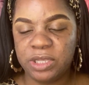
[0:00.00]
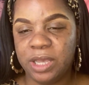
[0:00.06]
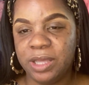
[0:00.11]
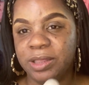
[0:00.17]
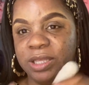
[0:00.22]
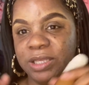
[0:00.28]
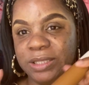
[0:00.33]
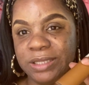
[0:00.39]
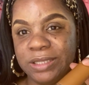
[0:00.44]

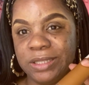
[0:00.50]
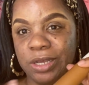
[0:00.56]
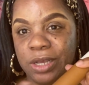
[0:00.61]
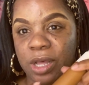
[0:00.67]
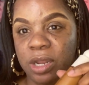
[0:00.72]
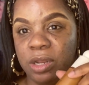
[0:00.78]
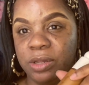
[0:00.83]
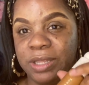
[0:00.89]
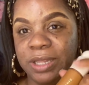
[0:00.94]
and this is the
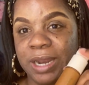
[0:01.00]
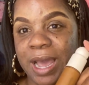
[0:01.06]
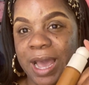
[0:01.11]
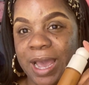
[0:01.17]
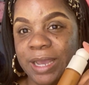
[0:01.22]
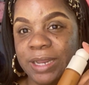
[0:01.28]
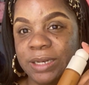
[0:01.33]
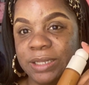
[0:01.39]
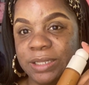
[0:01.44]
color that
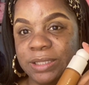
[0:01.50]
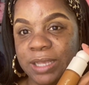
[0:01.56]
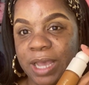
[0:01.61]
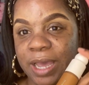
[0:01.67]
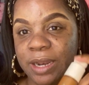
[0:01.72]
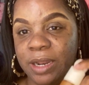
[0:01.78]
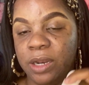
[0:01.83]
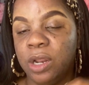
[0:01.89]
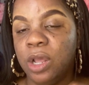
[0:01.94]
I
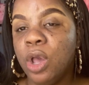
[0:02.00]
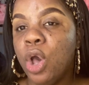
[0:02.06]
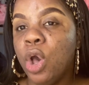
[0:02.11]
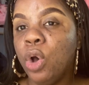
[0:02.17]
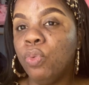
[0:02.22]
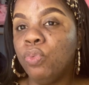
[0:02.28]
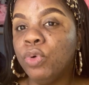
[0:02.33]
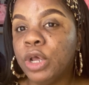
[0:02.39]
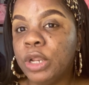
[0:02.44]
decided
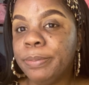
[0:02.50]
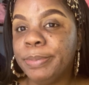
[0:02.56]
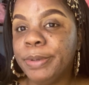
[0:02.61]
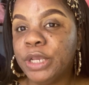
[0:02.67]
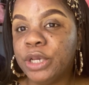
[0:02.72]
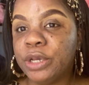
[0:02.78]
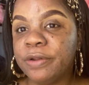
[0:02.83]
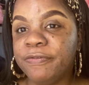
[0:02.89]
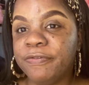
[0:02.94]
would
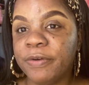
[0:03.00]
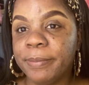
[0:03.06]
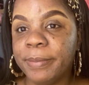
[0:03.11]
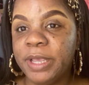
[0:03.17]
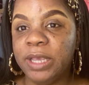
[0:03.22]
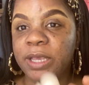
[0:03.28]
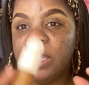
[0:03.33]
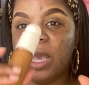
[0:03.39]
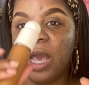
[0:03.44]
be good for
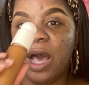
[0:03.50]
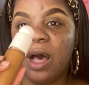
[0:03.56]
me.